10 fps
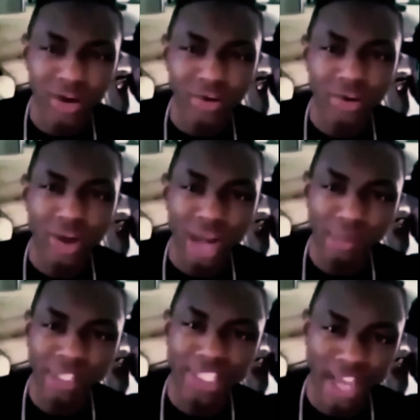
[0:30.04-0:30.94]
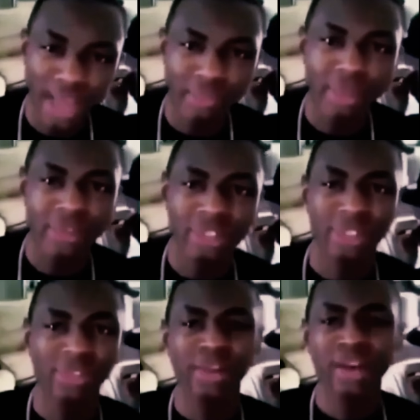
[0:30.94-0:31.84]
You gotta be ashamed of yourself.
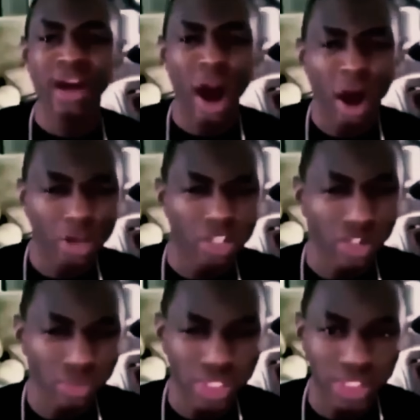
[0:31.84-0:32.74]
All as you is.